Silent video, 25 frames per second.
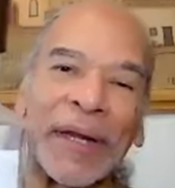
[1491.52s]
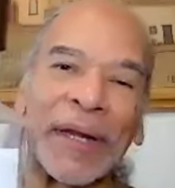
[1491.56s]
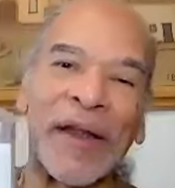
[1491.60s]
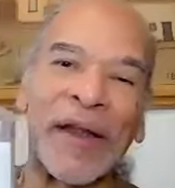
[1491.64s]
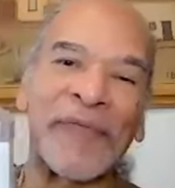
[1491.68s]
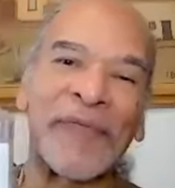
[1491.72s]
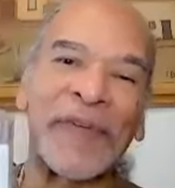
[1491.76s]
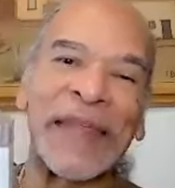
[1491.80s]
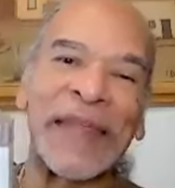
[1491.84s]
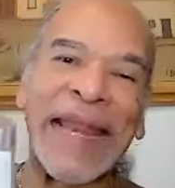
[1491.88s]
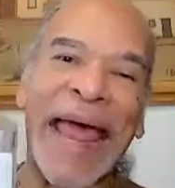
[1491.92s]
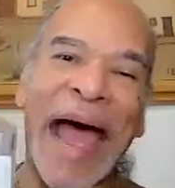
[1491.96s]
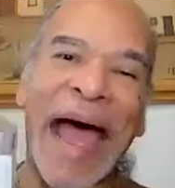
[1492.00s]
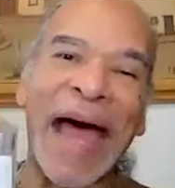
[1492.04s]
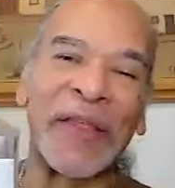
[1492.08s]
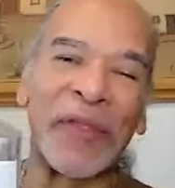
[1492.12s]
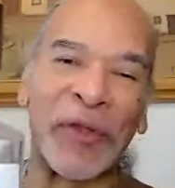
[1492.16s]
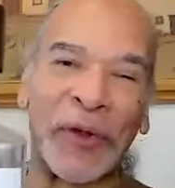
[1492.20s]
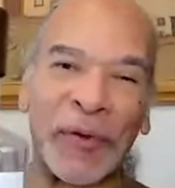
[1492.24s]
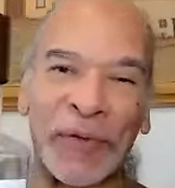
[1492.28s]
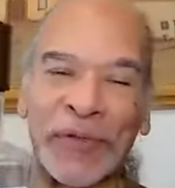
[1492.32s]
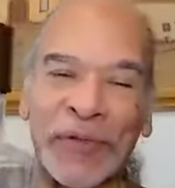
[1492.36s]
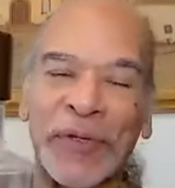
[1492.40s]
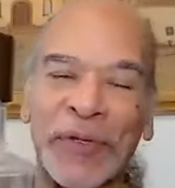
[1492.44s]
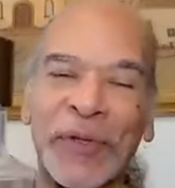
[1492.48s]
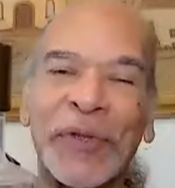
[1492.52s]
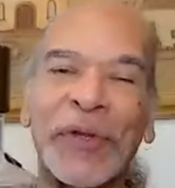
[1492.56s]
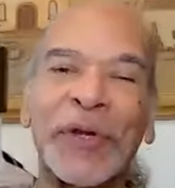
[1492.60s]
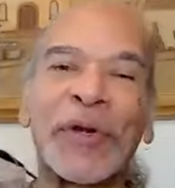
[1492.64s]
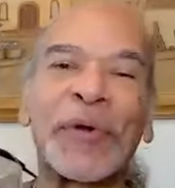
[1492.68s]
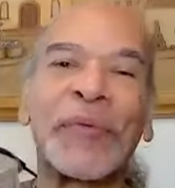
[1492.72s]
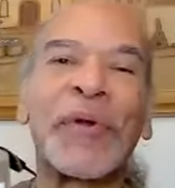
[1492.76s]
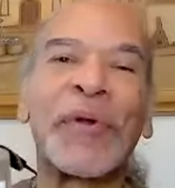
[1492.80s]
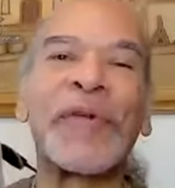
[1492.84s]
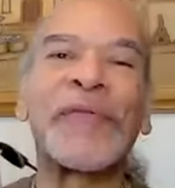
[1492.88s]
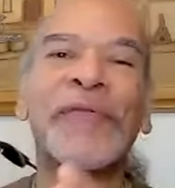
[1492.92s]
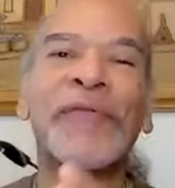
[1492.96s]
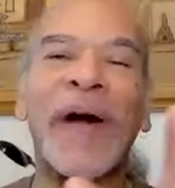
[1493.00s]
refinado, so
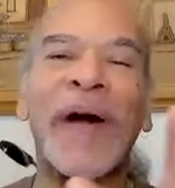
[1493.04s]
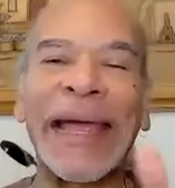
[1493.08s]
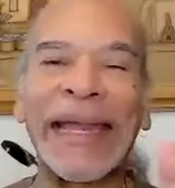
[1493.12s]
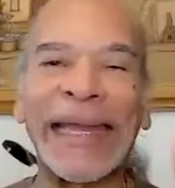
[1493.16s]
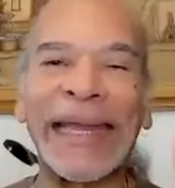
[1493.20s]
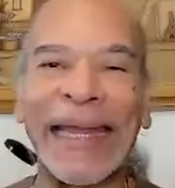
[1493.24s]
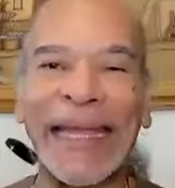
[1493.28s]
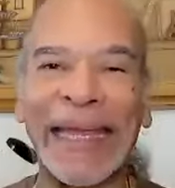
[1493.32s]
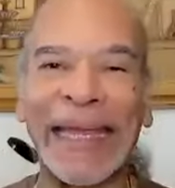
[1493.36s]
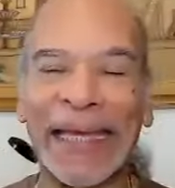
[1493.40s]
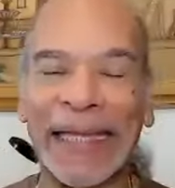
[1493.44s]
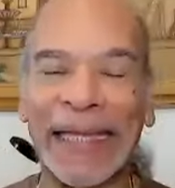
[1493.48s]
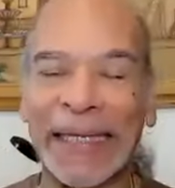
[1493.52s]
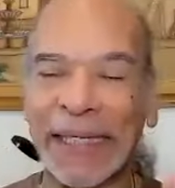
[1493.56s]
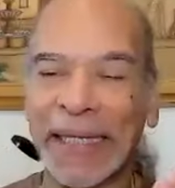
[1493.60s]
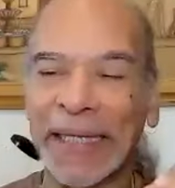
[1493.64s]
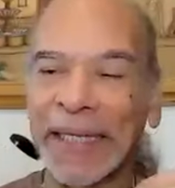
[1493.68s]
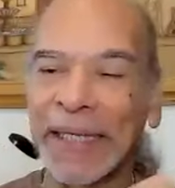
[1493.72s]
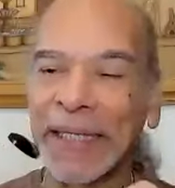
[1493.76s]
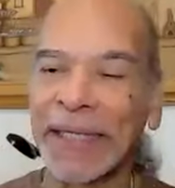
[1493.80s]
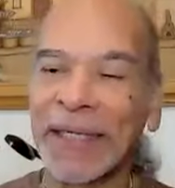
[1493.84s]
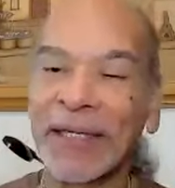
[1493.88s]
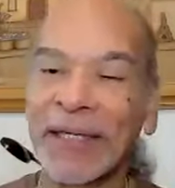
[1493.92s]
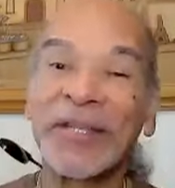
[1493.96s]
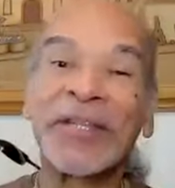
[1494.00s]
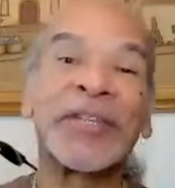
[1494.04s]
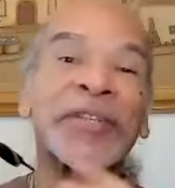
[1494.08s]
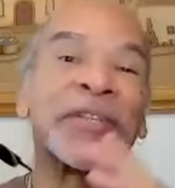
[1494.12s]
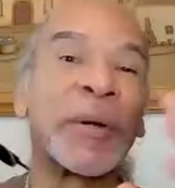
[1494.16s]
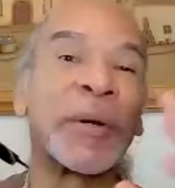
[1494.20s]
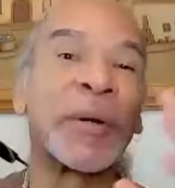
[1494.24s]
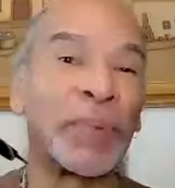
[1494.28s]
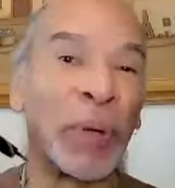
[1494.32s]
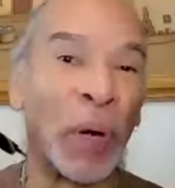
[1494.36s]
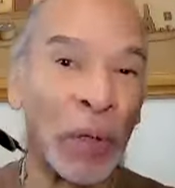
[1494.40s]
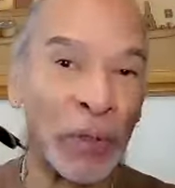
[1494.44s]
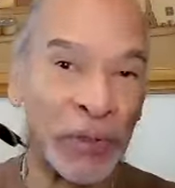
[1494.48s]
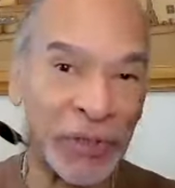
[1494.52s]
they're refining it,
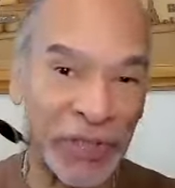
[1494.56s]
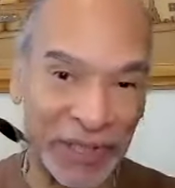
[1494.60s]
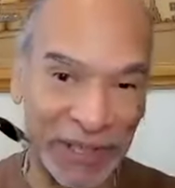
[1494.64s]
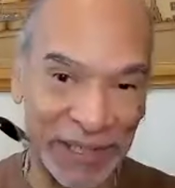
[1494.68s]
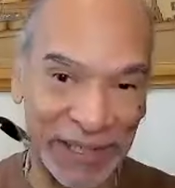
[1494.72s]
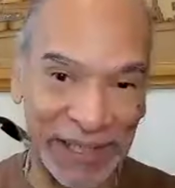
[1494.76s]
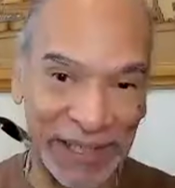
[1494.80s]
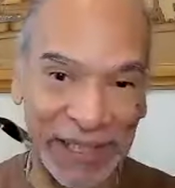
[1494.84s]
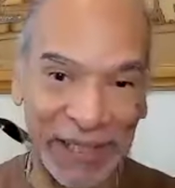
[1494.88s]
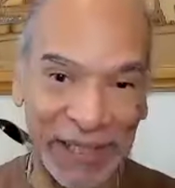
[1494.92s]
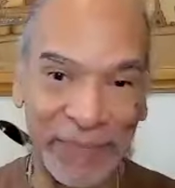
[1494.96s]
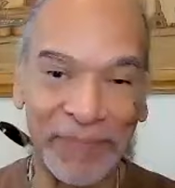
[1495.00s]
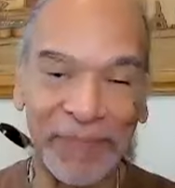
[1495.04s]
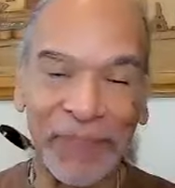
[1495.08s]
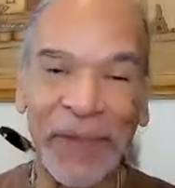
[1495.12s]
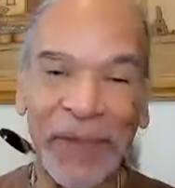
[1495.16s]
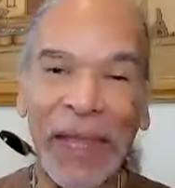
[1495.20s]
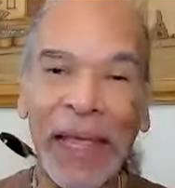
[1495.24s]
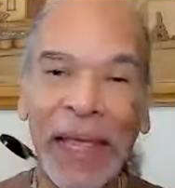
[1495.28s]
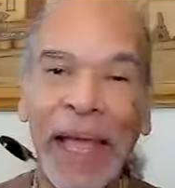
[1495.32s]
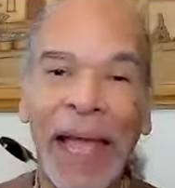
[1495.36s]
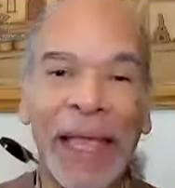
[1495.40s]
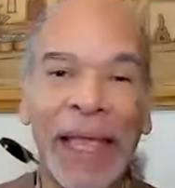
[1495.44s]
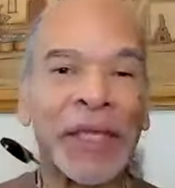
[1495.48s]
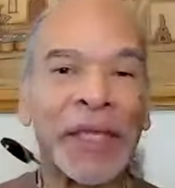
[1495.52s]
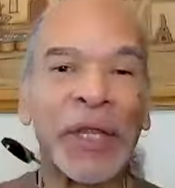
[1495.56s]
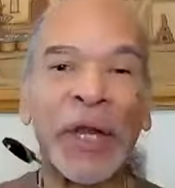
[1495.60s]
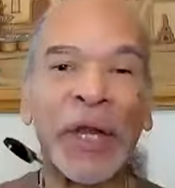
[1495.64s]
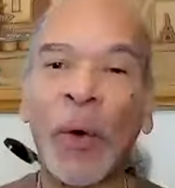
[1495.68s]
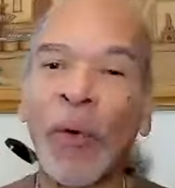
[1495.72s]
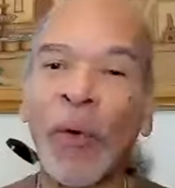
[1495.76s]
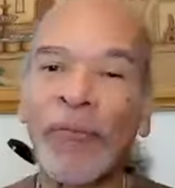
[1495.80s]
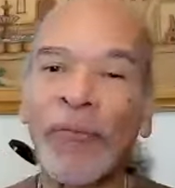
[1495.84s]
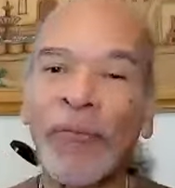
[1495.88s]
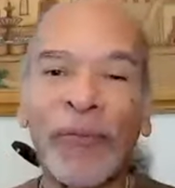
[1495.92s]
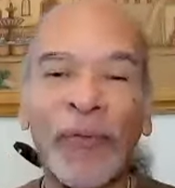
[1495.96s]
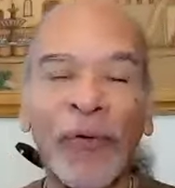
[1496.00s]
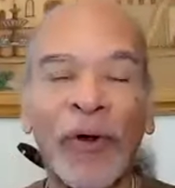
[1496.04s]
supposedly. You
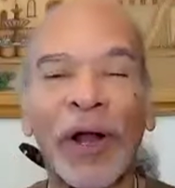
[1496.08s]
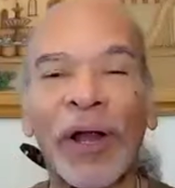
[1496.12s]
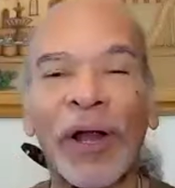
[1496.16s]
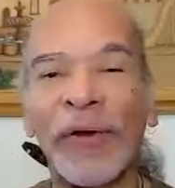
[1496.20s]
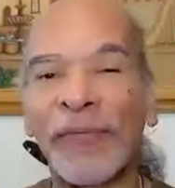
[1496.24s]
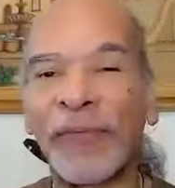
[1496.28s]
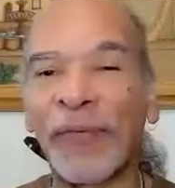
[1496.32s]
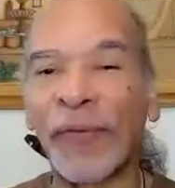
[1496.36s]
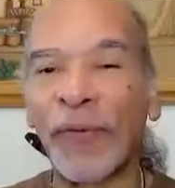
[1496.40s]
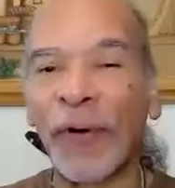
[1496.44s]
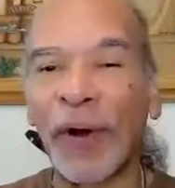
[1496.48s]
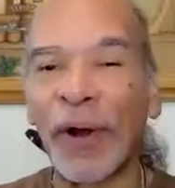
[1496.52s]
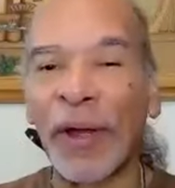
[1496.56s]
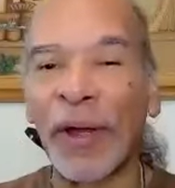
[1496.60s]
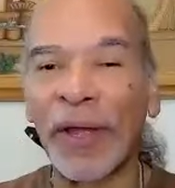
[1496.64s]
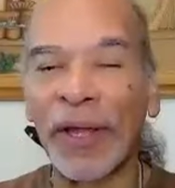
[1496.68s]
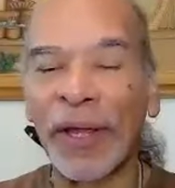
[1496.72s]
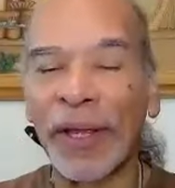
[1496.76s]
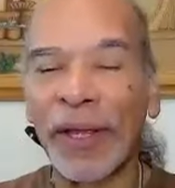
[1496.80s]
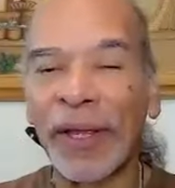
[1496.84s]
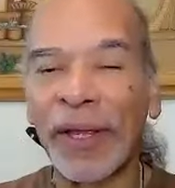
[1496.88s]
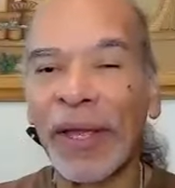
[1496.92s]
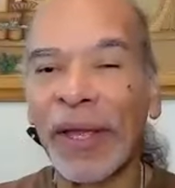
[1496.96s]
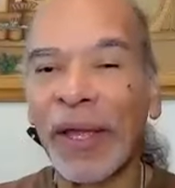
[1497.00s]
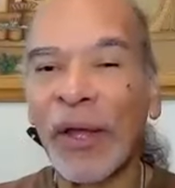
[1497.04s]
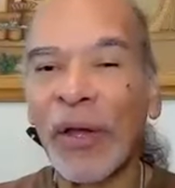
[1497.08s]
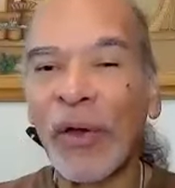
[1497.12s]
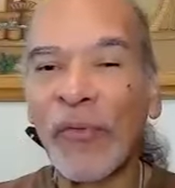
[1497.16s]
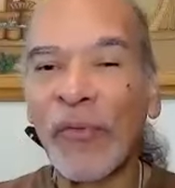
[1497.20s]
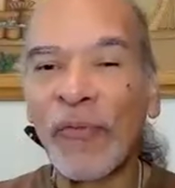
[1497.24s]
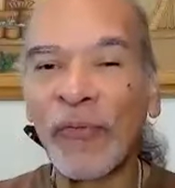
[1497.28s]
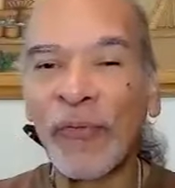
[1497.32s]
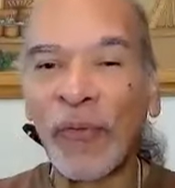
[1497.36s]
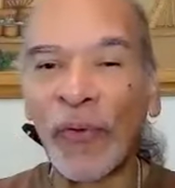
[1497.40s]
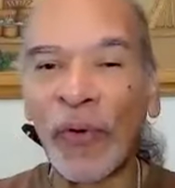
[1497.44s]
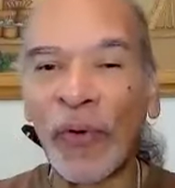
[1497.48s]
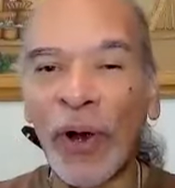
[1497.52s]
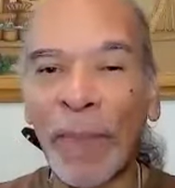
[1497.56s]
know, for
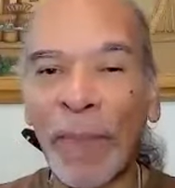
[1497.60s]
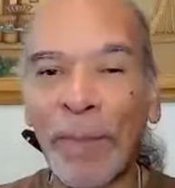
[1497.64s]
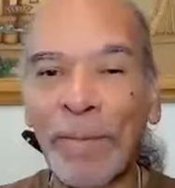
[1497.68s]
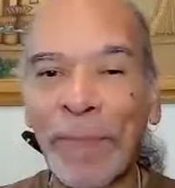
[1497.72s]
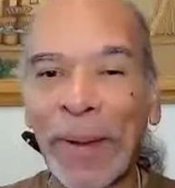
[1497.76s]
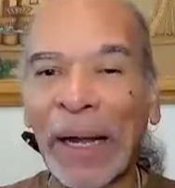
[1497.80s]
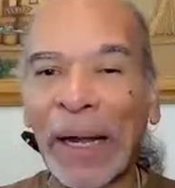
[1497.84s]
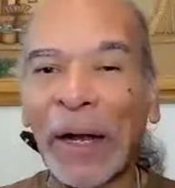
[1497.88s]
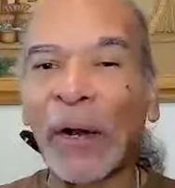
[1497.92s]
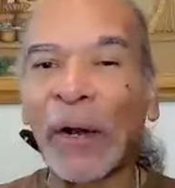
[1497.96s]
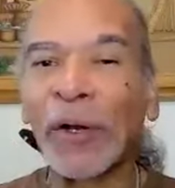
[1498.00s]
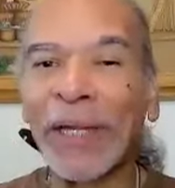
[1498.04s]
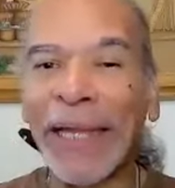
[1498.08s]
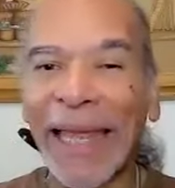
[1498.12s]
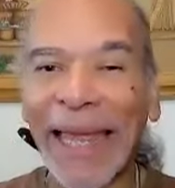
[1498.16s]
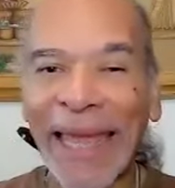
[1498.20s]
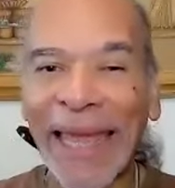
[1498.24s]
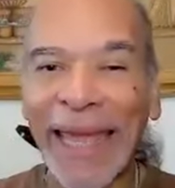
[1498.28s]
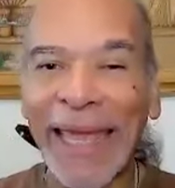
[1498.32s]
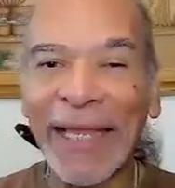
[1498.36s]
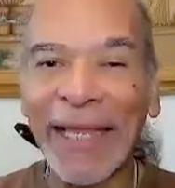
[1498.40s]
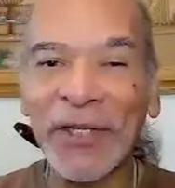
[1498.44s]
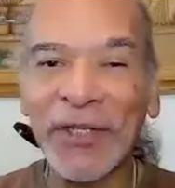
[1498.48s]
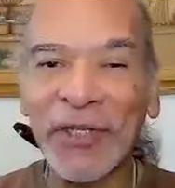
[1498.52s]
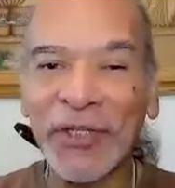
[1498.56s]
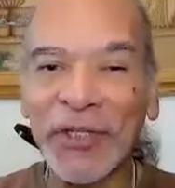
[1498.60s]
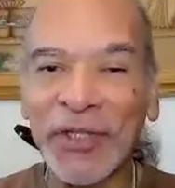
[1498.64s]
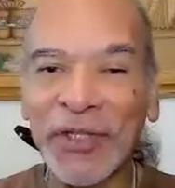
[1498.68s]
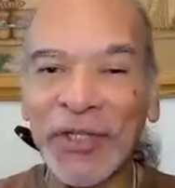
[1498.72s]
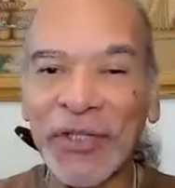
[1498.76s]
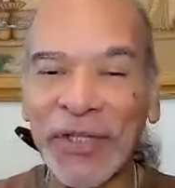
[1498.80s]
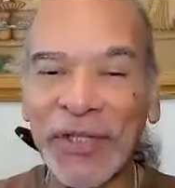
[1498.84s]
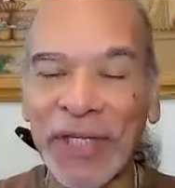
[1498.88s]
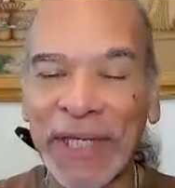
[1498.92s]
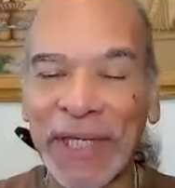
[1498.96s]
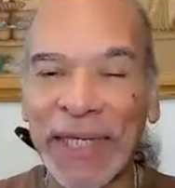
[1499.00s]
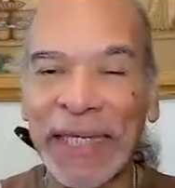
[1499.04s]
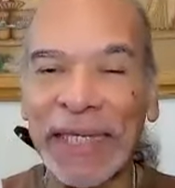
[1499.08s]
a barrel
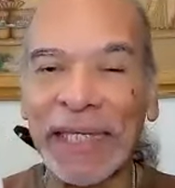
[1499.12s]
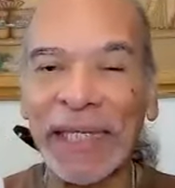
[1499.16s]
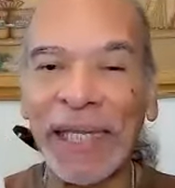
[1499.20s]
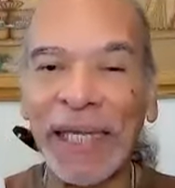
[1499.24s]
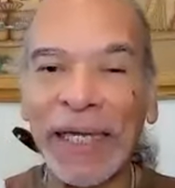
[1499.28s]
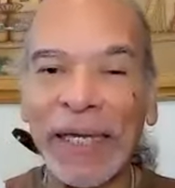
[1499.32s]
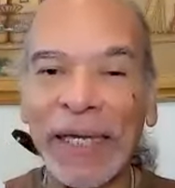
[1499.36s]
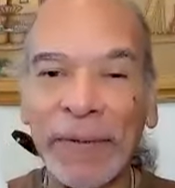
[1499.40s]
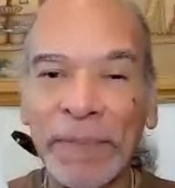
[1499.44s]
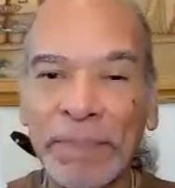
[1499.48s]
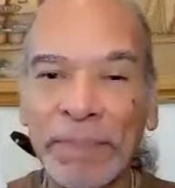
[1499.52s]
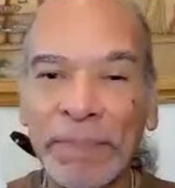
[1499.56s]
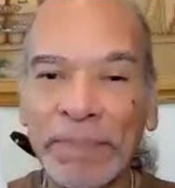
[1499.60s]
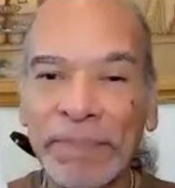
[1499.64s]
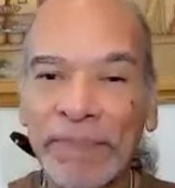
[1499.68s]
aged tequila,